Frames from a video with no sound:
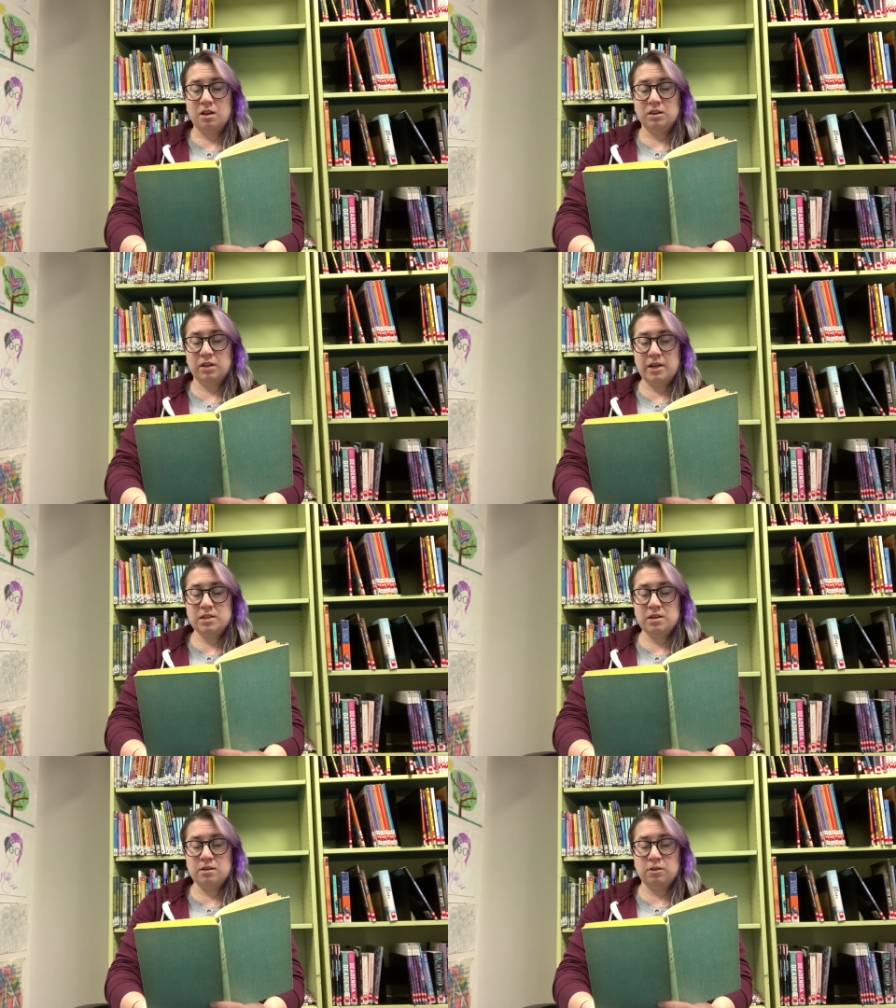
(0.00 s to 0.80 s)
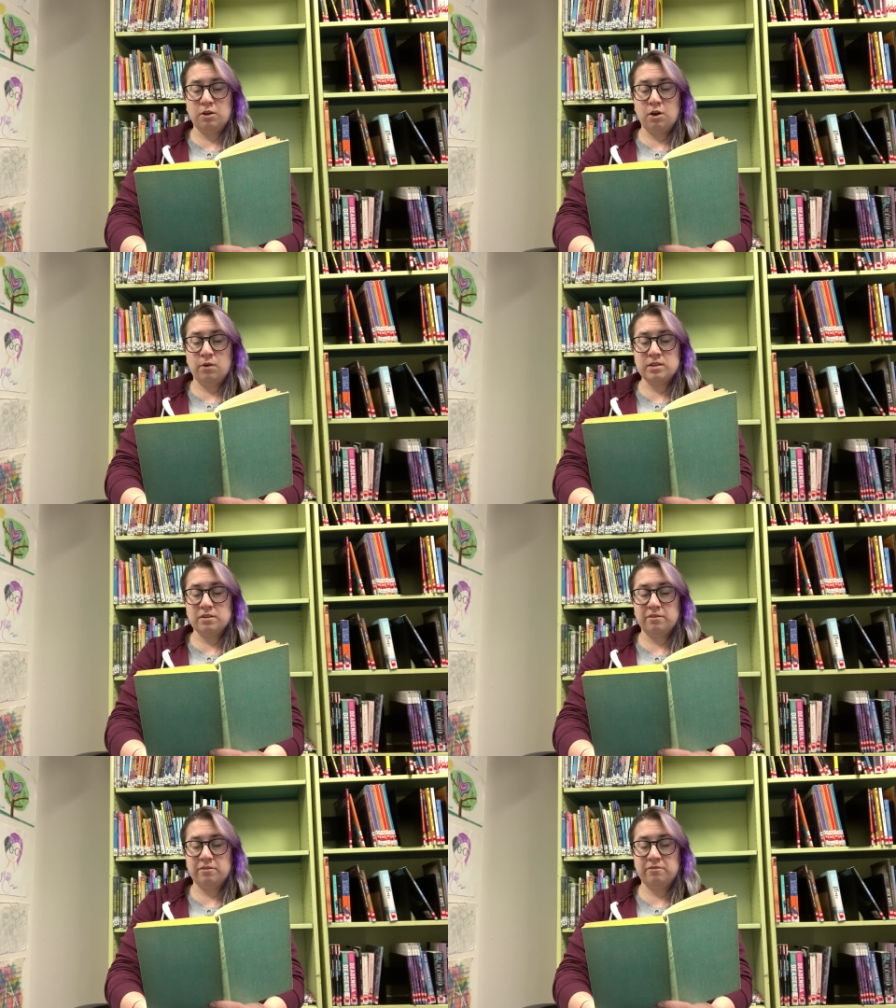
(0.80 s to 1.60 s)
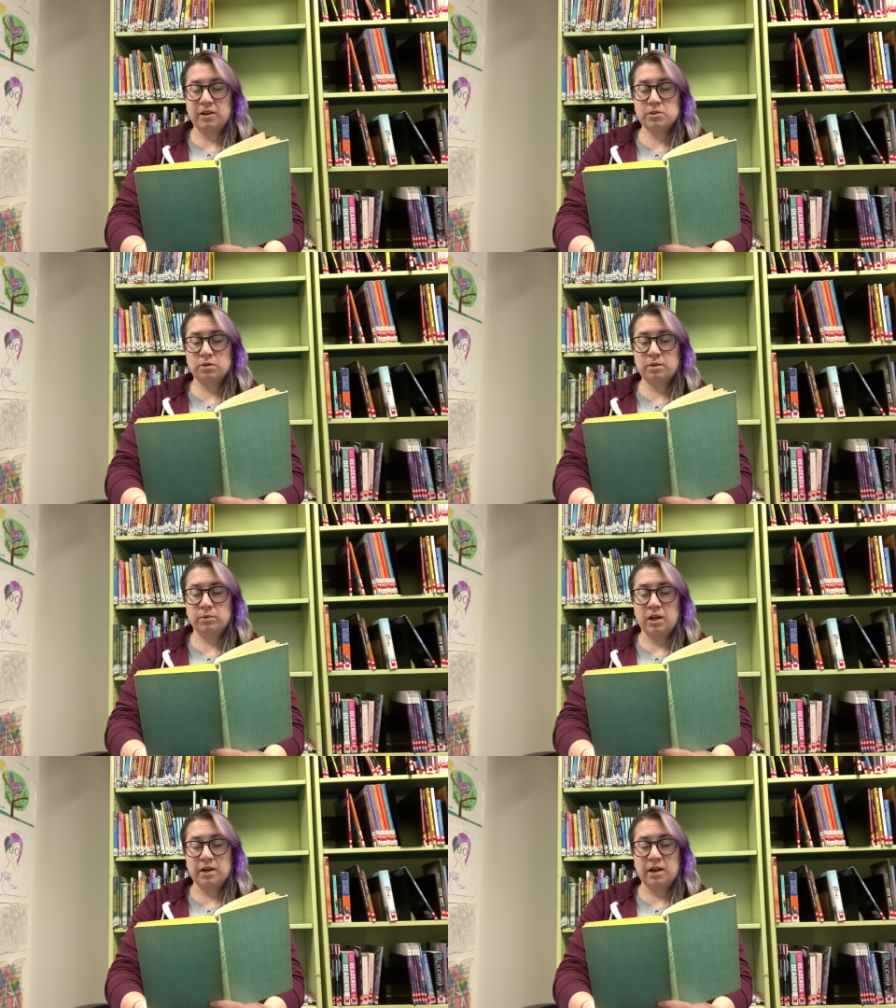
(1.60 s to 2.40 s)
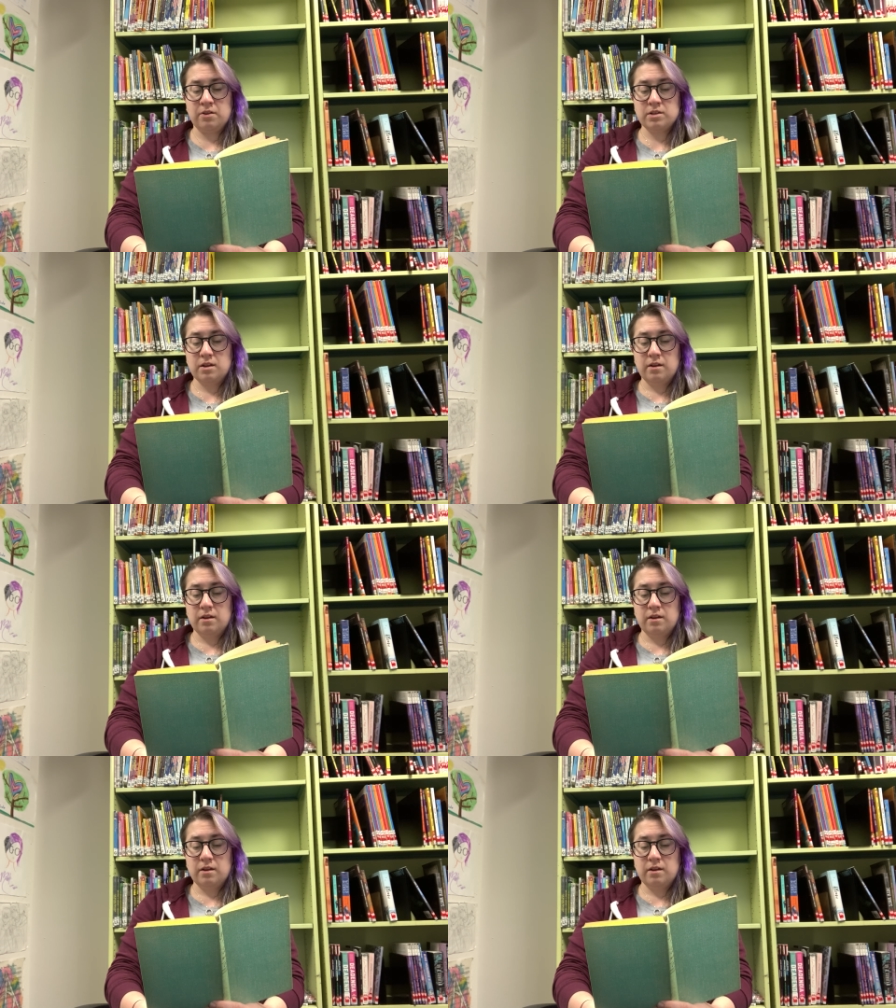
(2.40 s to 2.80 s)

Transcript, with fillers: light and glow as effectually blotted out